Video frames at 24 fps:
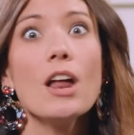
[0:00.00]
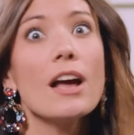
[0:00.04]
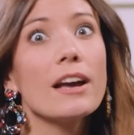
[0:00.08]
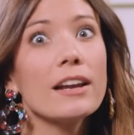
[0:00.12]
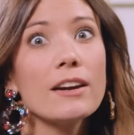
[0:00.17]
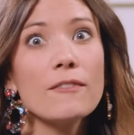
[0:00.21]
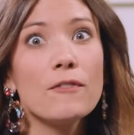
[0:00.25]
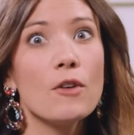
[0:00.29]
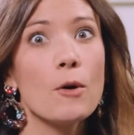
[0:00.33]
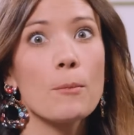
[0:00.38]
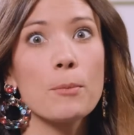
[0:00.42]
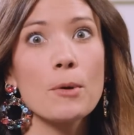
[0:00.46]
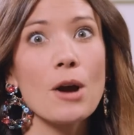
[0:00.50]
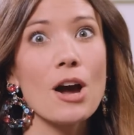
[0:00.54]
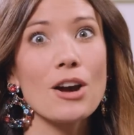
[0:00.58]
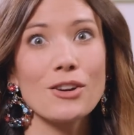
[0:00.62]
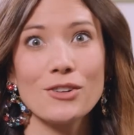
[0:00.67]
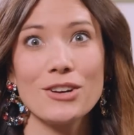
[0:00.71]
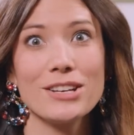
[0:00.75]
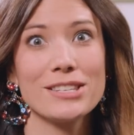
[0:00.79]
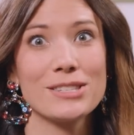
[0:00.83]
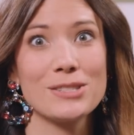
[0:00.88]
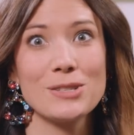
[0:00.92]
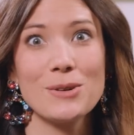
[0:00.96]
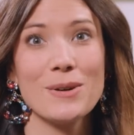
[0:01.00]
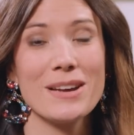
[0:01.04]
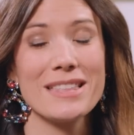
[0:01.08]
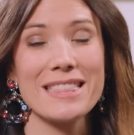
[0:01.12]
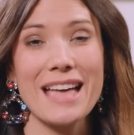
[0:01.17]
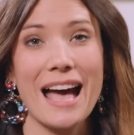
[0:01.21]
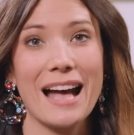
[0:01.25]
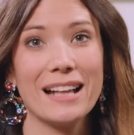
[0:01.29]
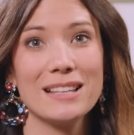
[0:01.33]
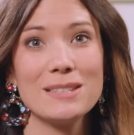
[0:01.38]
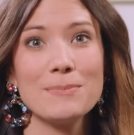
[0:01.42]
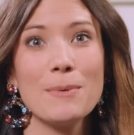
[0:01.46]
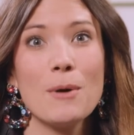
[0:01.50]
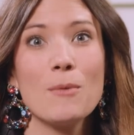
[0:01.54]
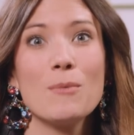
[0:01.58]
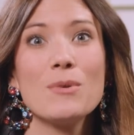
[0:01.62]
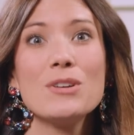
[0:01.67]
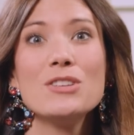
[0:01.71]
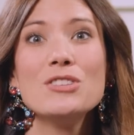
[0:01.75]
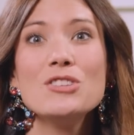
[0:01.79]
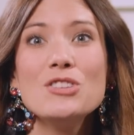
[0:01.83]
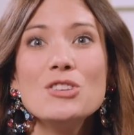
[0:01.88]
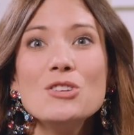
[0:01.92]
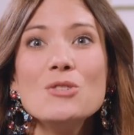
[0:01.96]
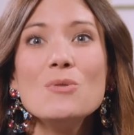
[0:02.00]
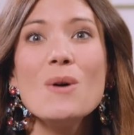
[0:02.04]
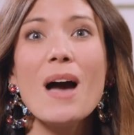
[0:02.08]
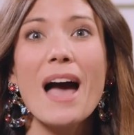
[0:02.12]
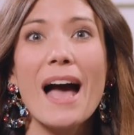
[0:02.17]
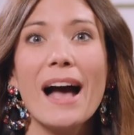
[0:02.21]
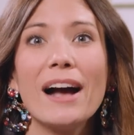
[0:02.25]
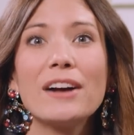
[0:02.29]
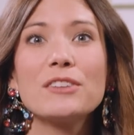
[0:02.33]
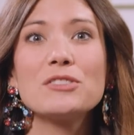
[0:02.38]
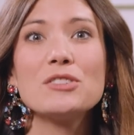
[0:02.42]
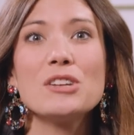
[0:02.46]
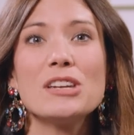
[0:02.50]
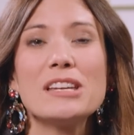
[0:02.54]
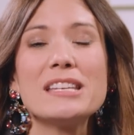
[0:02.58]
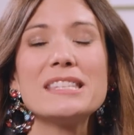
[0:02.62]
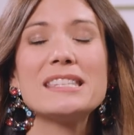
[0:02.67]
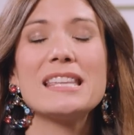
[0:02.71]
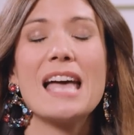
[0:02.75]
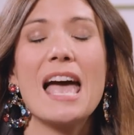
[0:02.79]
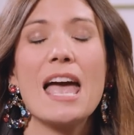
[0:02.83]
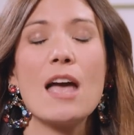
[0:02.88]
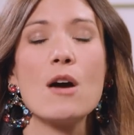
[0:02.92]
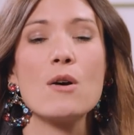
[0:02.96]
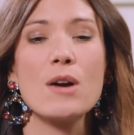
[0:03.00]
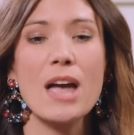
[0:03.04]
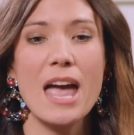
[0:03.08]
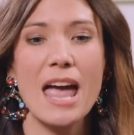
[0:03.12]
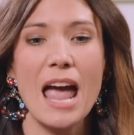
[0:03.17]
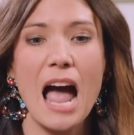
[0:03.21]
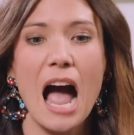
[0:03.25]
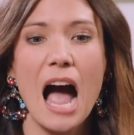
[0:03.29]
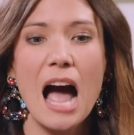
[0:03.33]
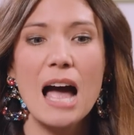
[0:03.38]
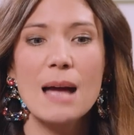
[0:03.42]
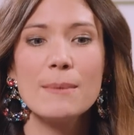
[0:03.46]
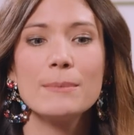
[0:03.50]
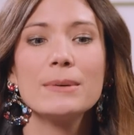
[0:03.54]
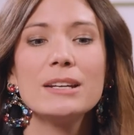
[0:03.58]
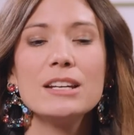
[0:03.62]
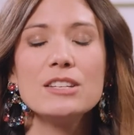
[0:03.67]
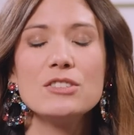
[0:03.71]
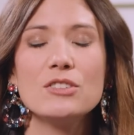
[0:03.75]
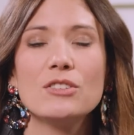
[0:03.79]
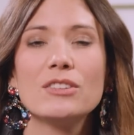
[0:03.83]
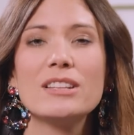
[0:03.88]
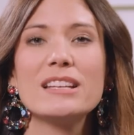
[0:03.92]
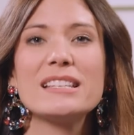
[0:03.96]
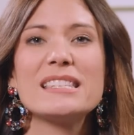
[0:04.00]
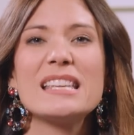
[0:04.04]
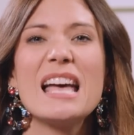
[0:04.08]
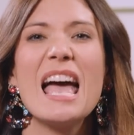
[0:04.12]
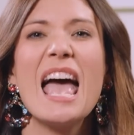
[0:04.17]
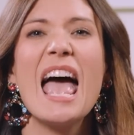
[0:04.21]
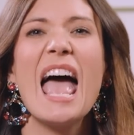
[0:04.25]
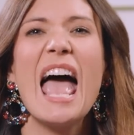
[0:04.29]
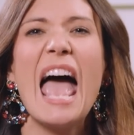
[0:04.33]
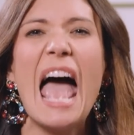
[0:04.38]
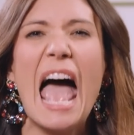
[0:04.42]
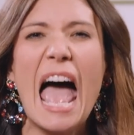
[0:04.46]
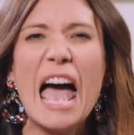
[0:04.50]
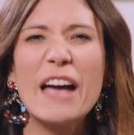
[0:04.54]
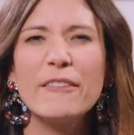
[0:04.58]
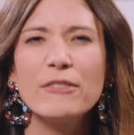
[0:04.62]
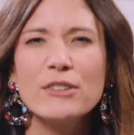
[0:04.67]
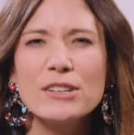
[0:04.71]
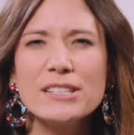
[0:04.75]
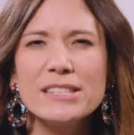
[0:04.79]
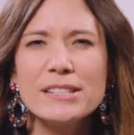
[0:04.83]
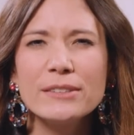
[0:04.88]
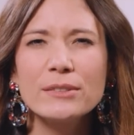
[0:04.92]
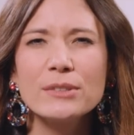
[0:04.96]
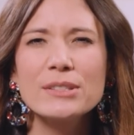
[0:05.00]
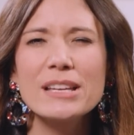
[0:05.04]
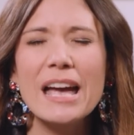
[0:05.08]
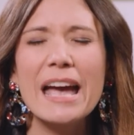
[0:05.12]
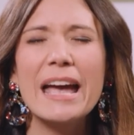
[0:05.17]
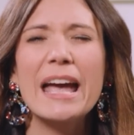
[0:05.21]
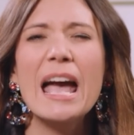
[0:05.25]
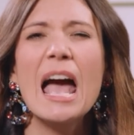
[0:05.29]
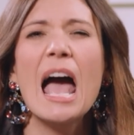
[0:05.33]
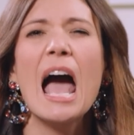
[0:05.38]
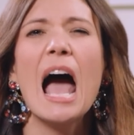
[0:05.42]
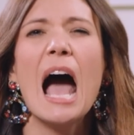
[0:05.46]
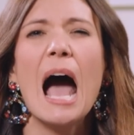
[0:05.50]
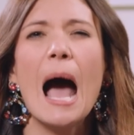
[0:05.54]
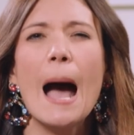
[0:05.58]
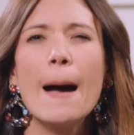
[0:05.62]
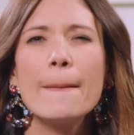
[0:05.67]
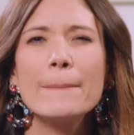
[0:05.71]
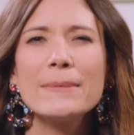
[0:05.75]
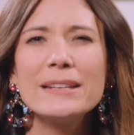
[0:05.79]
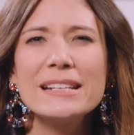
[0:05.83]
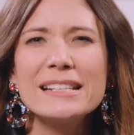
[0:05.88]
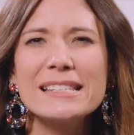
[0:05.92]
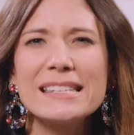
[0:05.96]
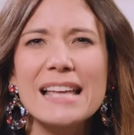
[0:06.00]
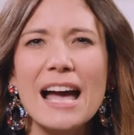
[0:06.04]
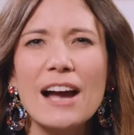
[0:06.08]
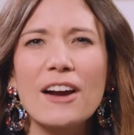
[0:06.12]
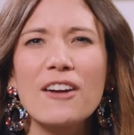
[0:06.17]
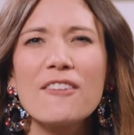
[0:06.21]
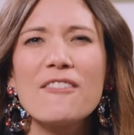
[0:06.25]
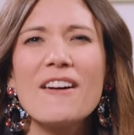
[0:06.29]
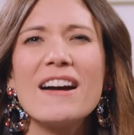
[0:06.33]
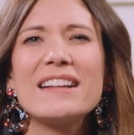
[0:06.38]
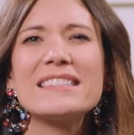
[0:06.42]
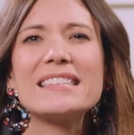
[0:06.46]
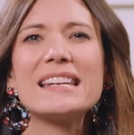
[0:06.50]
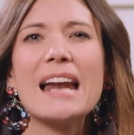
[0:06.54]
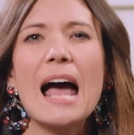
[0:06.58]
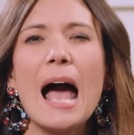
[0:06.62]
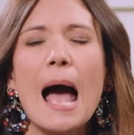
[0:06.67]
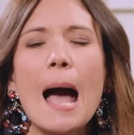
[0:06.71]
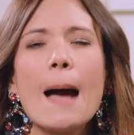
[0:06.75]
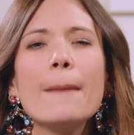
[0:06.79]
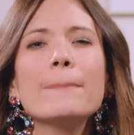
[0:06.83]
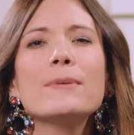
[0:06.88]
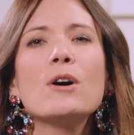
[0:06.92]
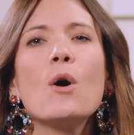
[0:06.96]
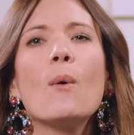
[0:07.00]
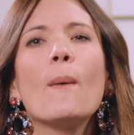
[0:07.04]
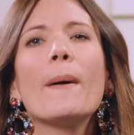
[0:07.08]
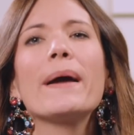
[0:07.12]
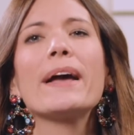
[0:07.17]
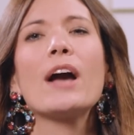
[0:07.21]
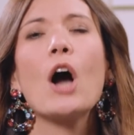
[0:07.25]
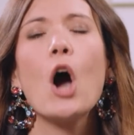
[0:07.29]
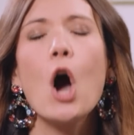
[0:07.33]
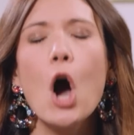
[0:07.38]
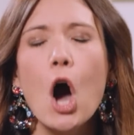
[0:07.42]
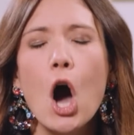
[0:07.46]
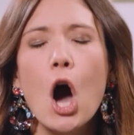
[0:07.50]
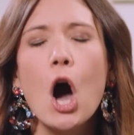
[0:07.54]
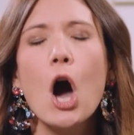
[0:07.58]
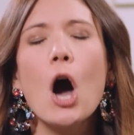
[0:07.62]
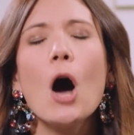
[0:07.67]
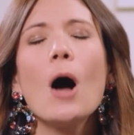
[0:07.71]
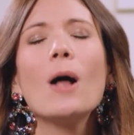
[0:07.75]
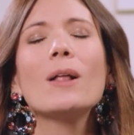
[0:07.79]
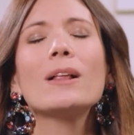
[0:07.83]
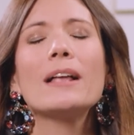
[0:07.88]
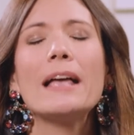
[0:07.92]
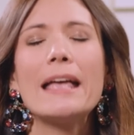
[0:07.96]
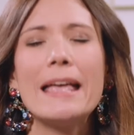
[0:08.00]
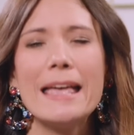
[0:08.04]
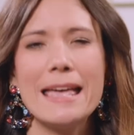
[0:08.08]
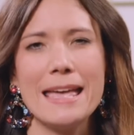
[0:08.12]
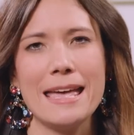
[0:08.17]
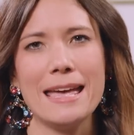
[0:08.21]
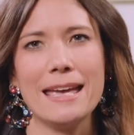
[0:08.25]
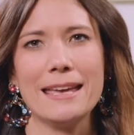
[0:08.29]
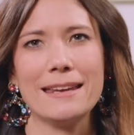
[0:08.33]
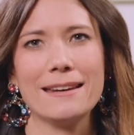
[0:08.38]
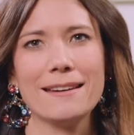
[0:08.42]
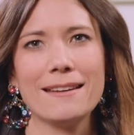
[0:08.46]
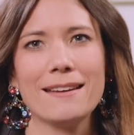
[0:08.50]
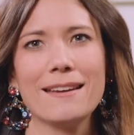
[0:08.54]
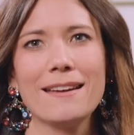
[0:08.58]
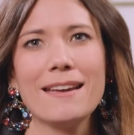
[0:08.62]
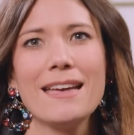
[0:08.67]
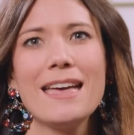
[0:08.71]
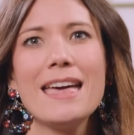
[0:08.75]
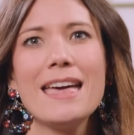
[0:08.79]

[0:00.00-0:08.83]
not gonna feel progress doing that. But when you actually say, okay, I'm gonna do this every single day, I'm gonna sacrifice and I'm going all in,